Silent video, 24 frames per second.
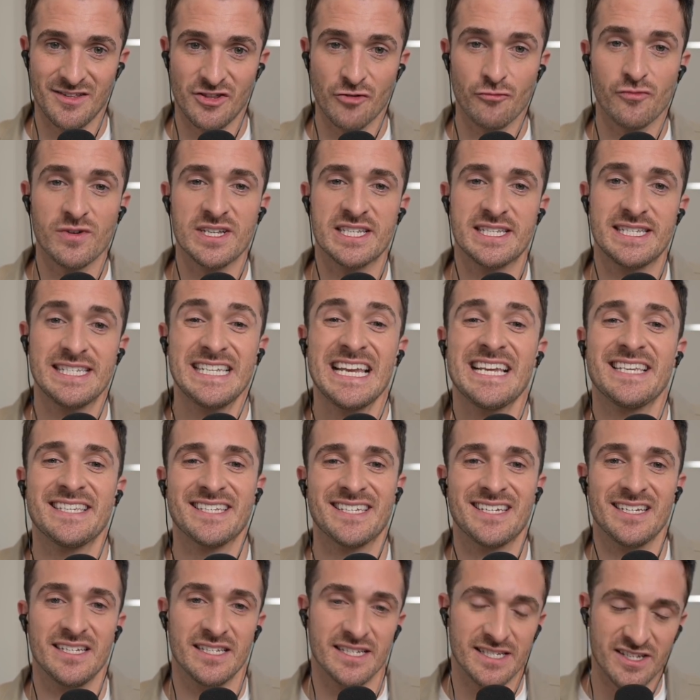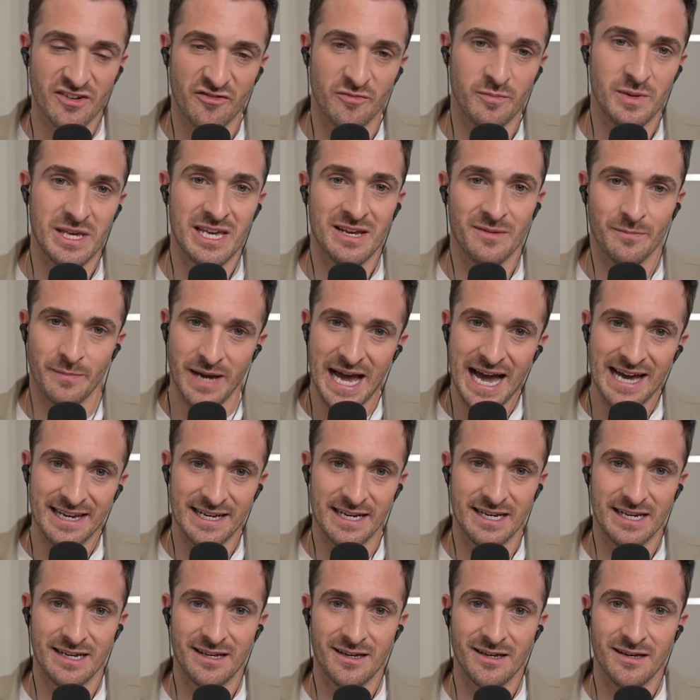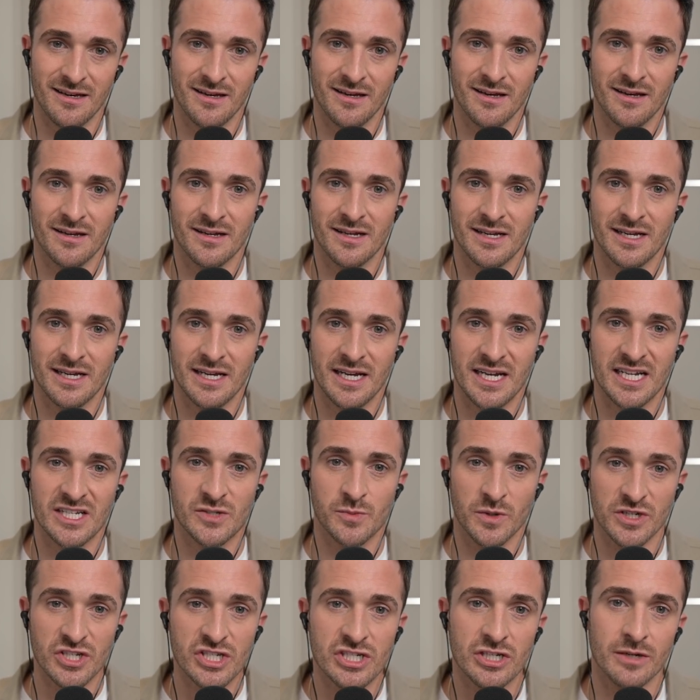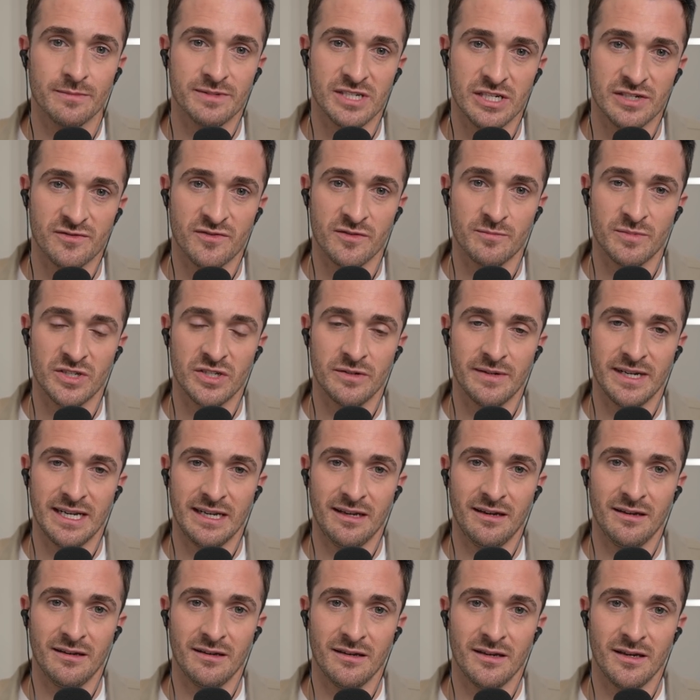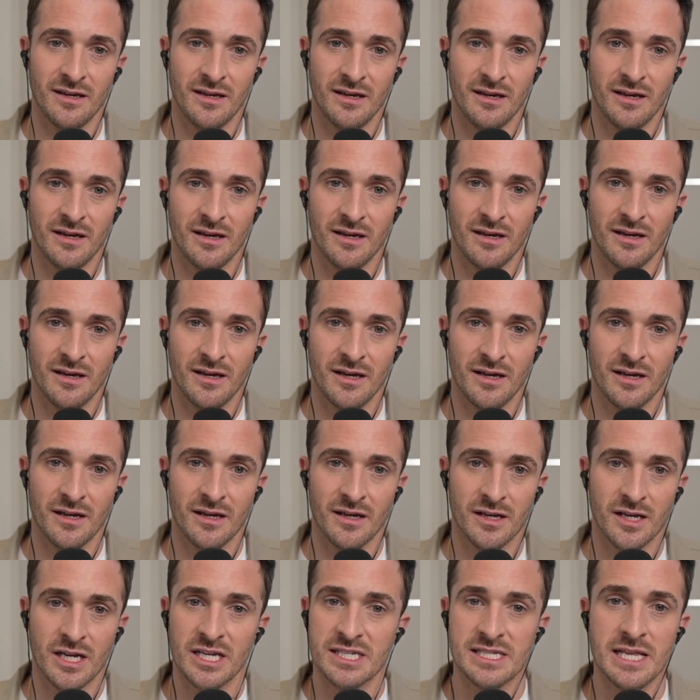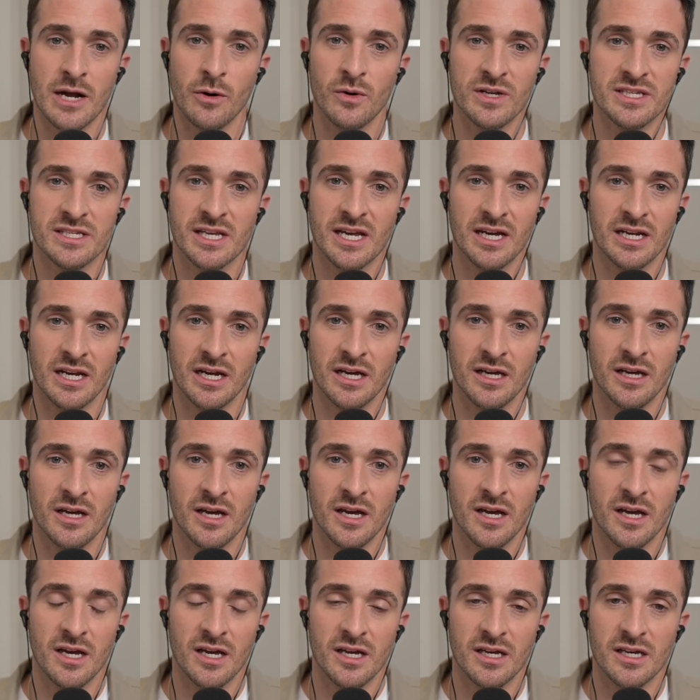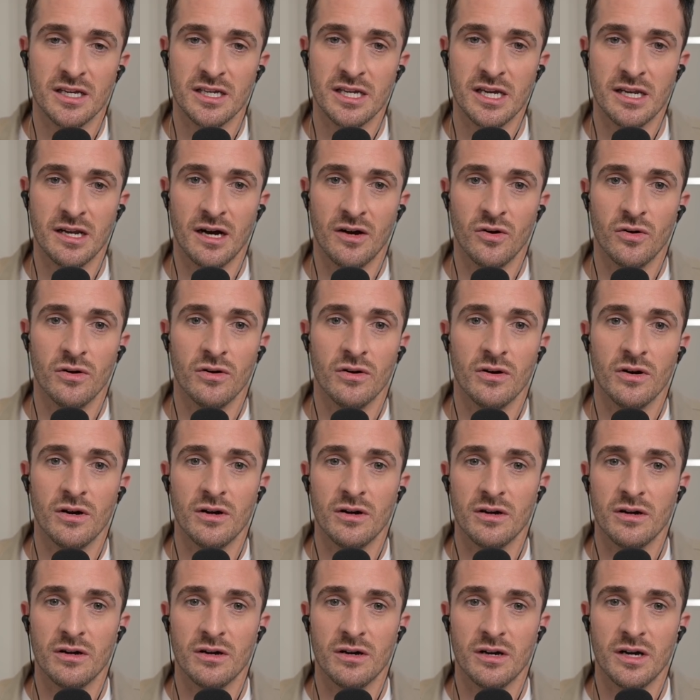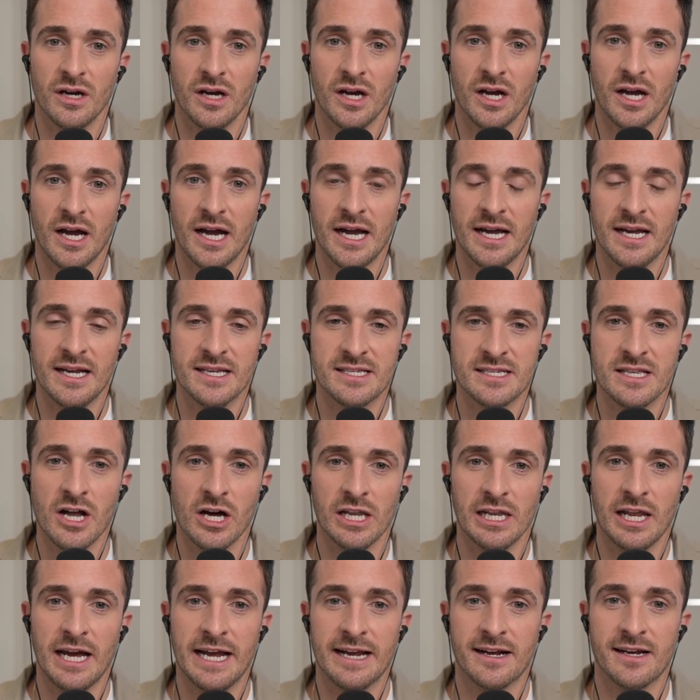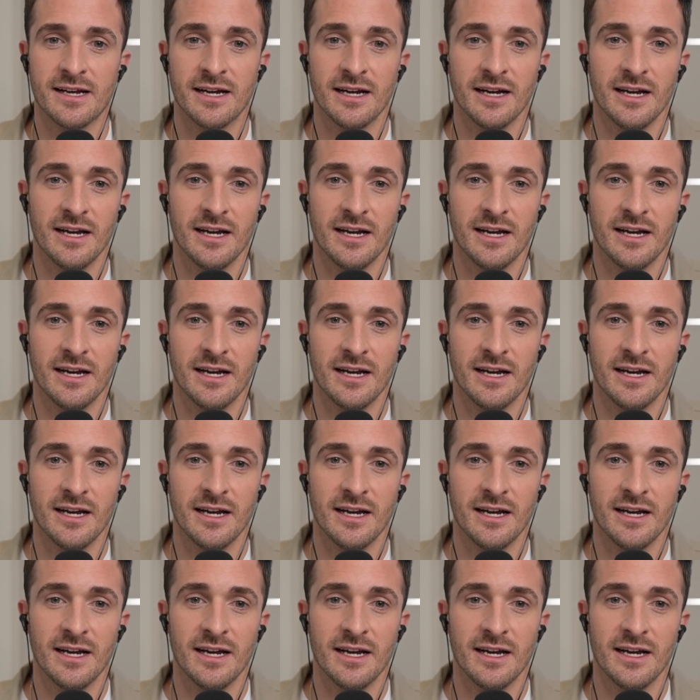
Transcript: The resistance of being bad at it is what stops us from doing it. Because no one's gonna, you know, it's not like